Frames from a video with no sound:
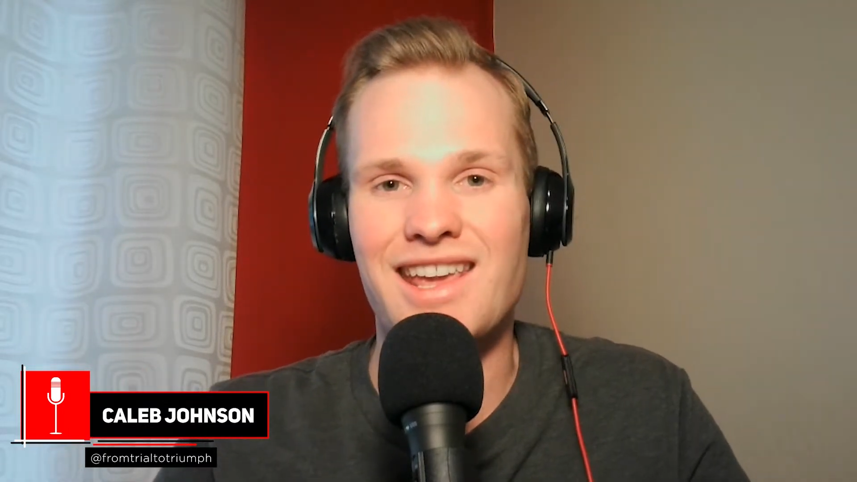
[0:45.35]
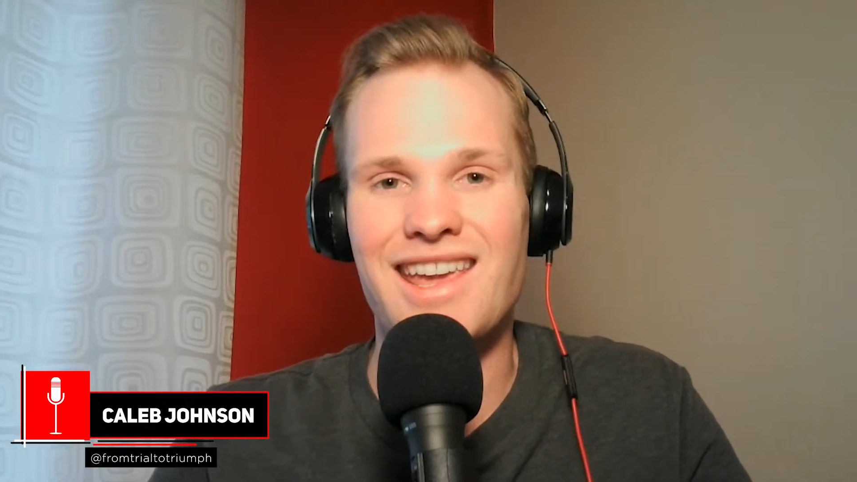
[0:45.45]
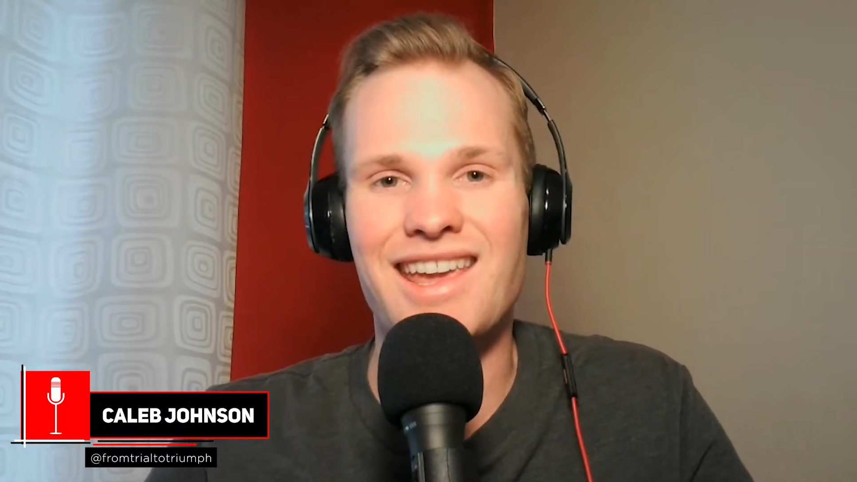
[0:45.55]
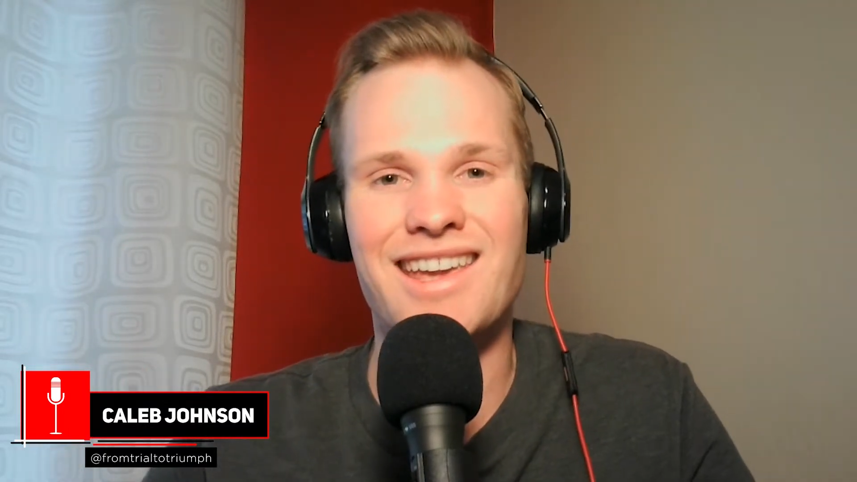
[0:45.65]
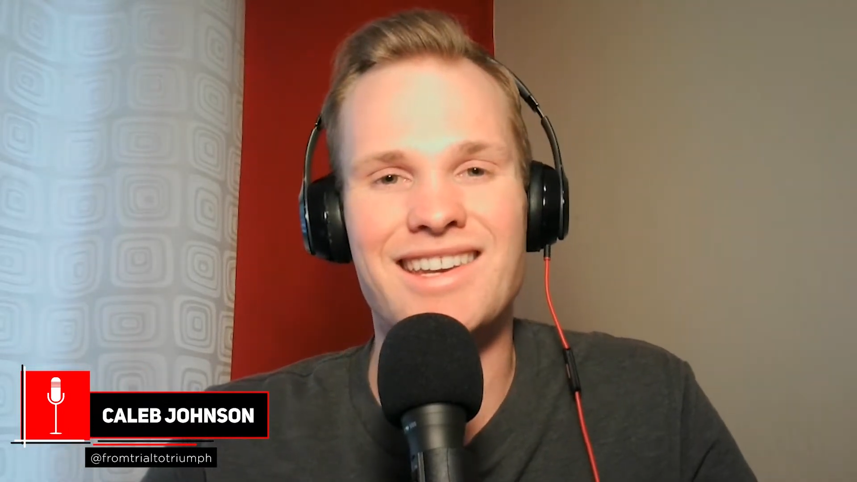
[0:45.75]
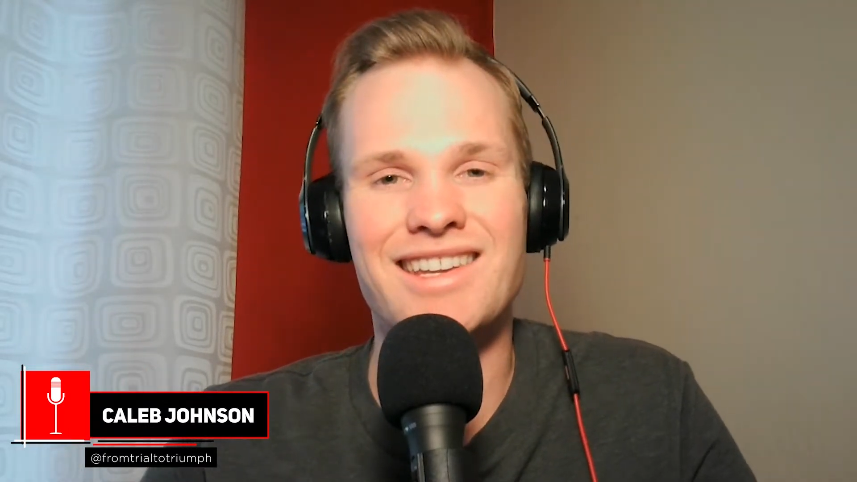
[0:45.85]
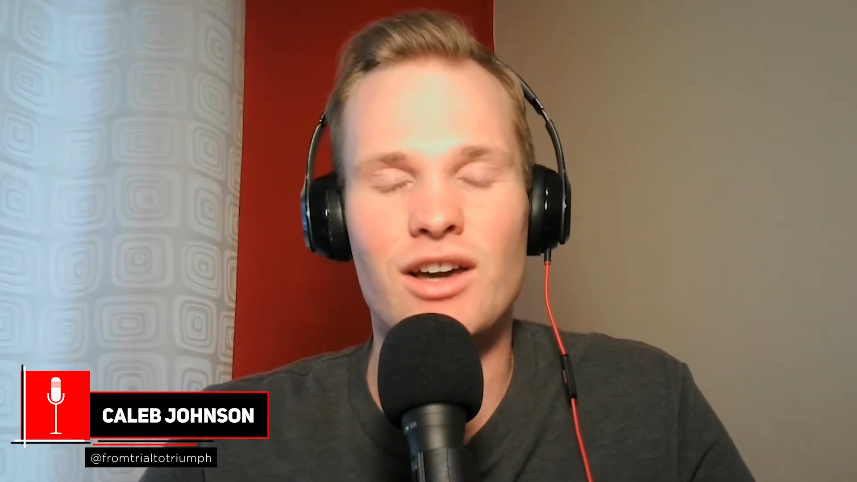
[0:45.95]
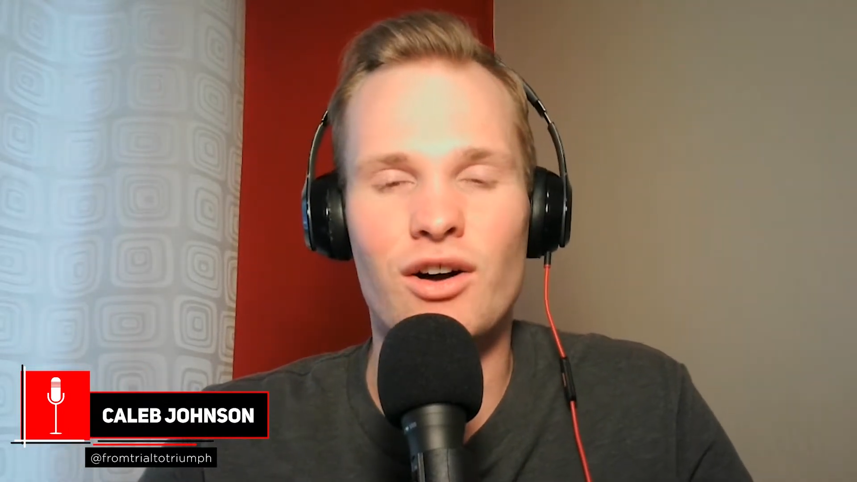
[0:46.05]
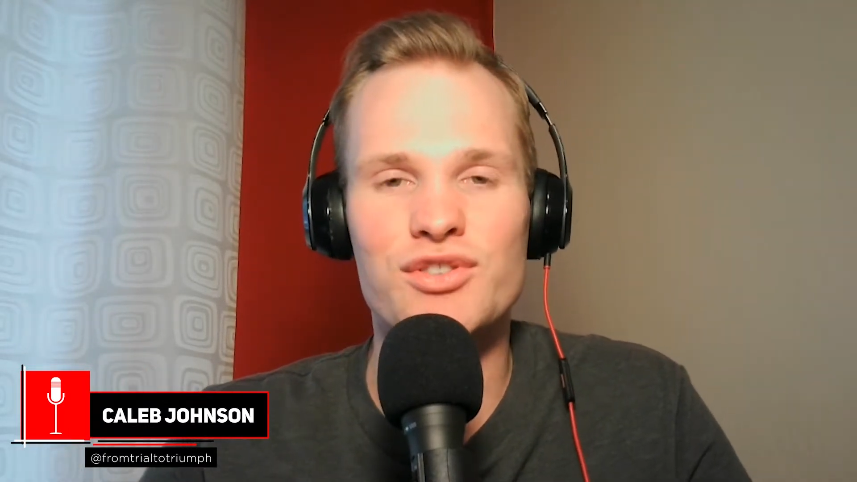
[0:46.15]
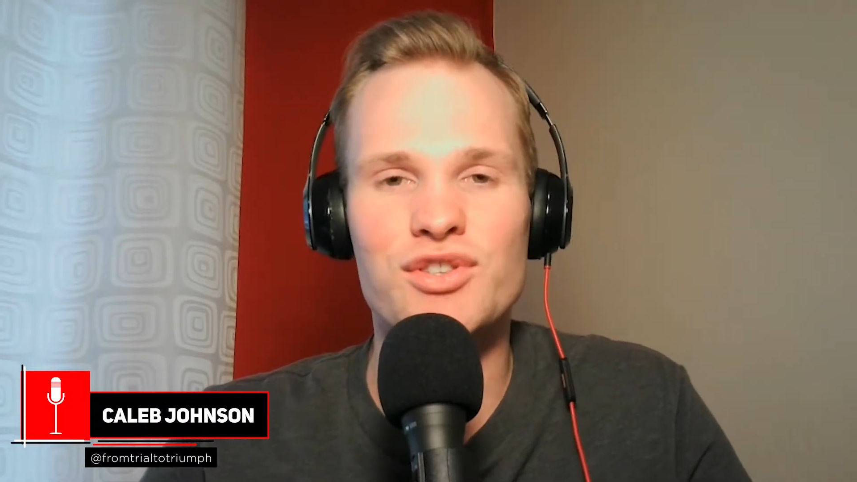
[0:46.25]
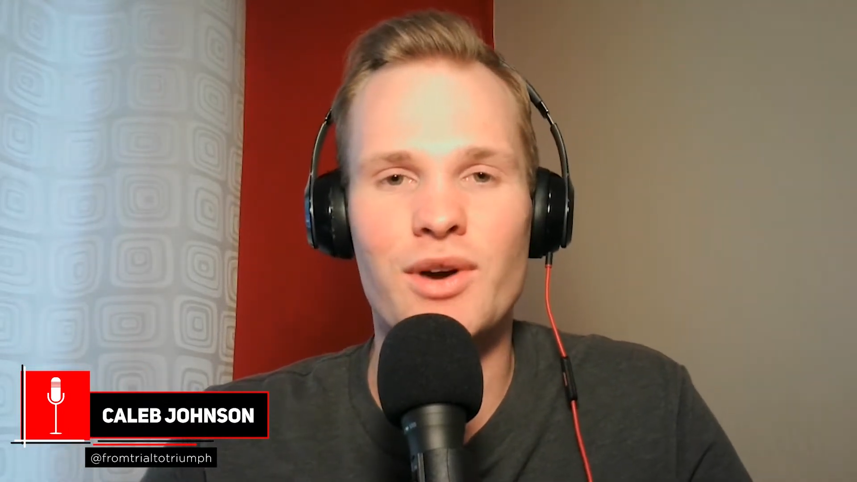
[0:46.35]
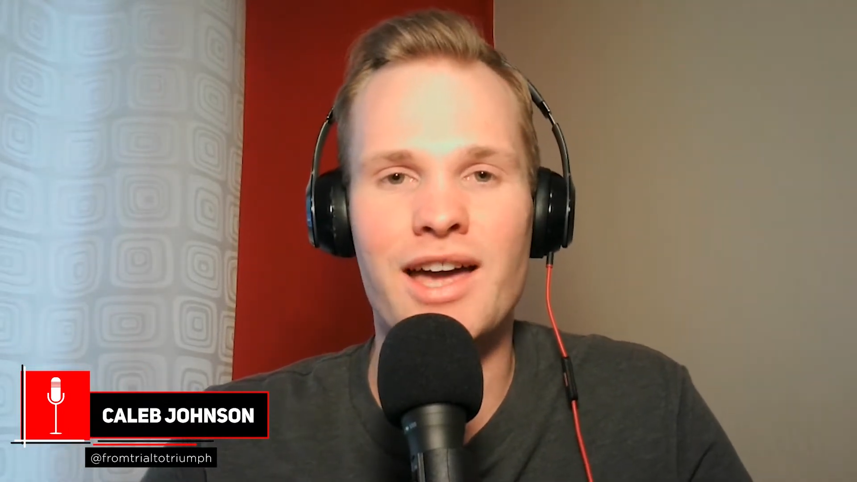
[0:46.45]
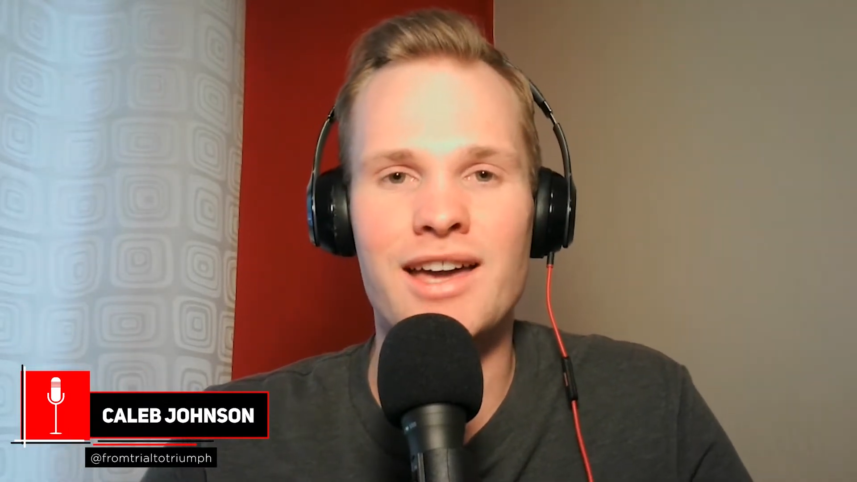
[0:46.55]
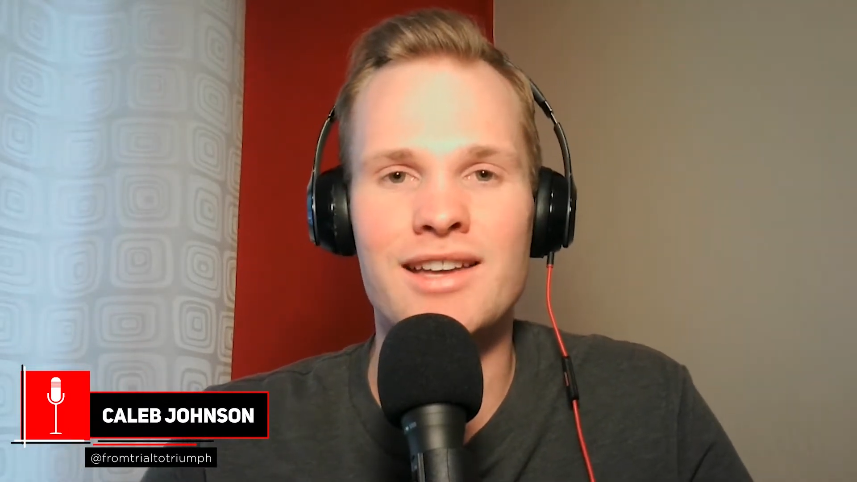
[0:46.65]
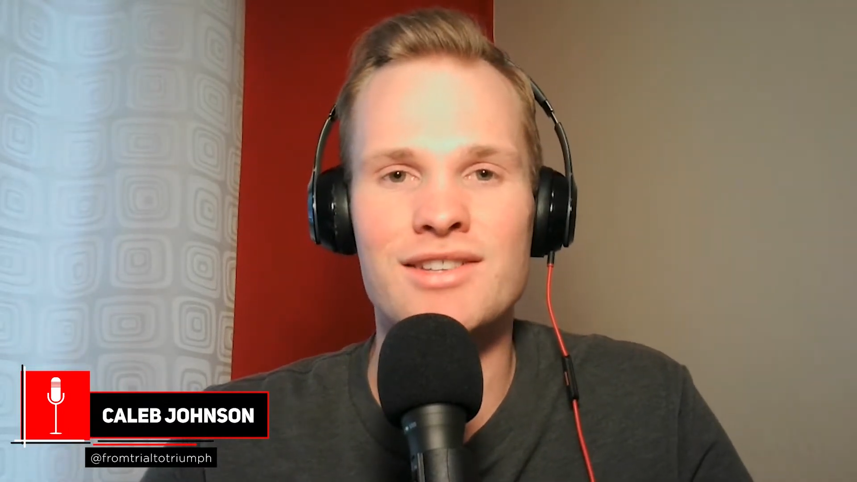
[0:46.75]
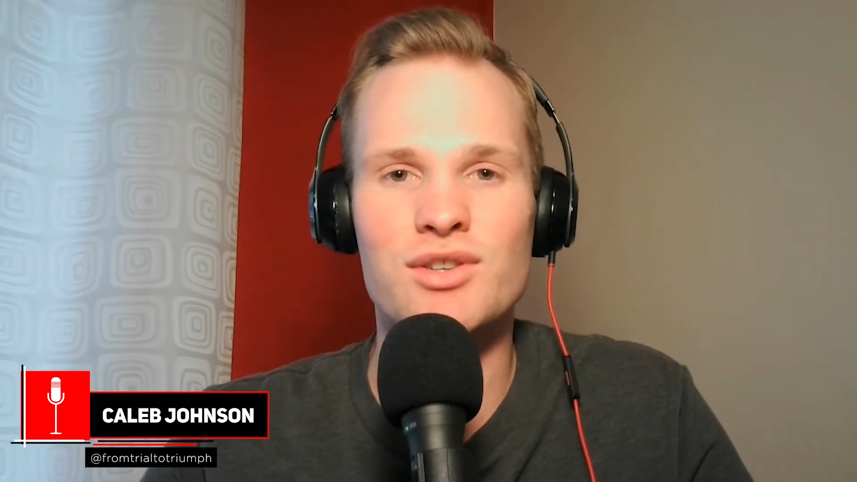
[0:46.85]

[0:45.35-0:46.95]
And he also has